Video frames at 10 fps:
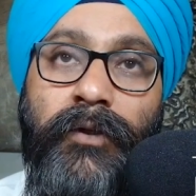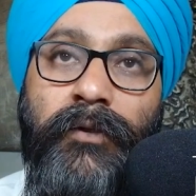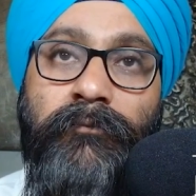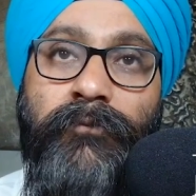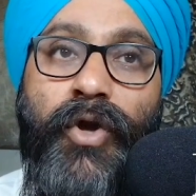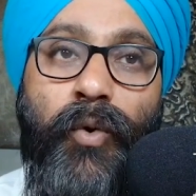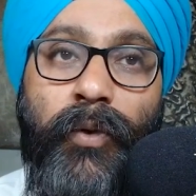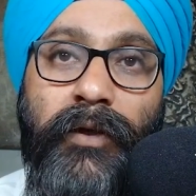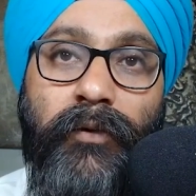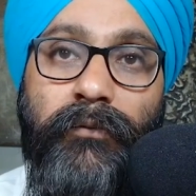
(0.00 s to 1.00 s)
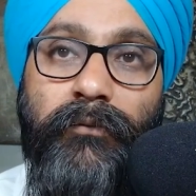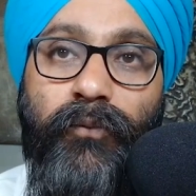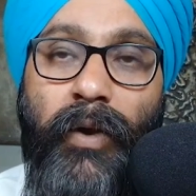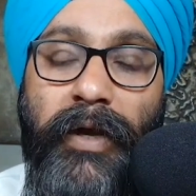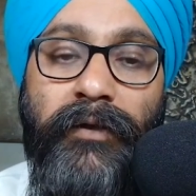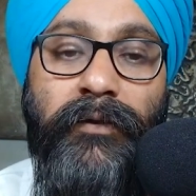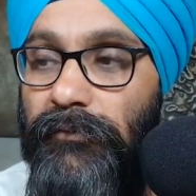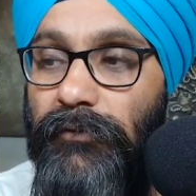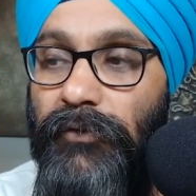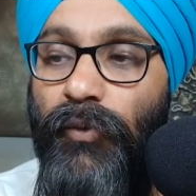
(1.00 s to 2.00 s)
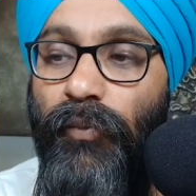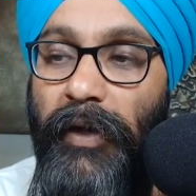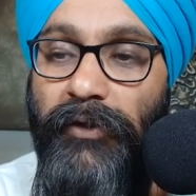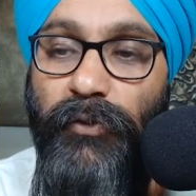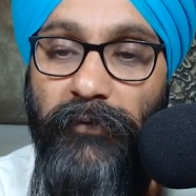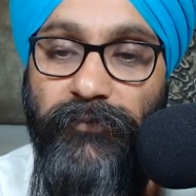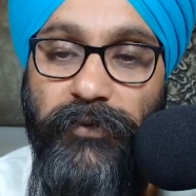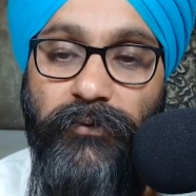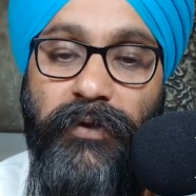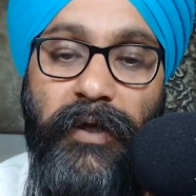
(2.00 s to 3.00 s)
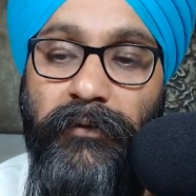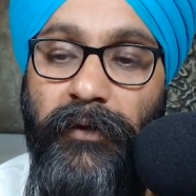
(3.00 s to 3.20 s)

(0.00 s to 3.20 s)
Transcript: knowing when you have to do that